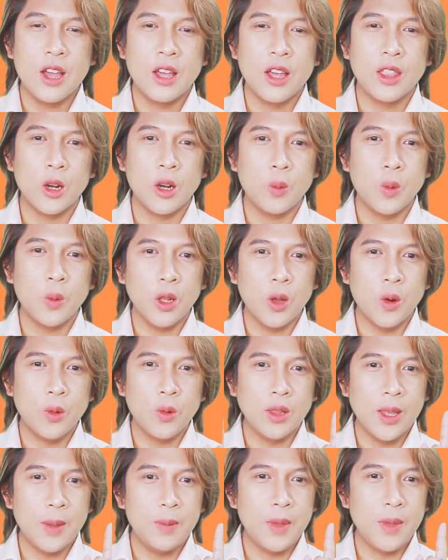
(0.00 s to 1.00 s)
there will
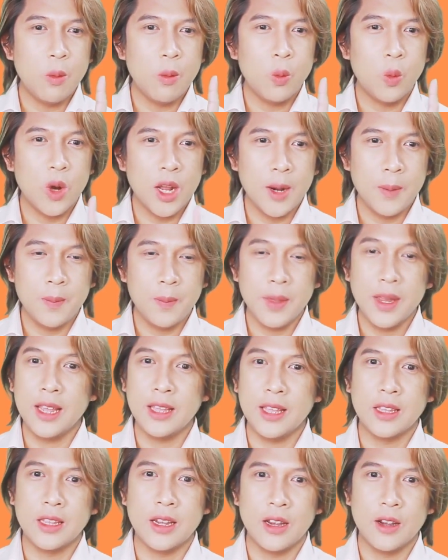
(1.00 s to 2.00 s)
only be 1
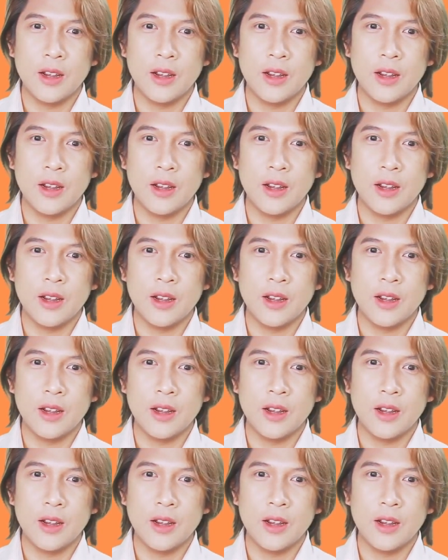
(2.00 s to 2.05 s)
minute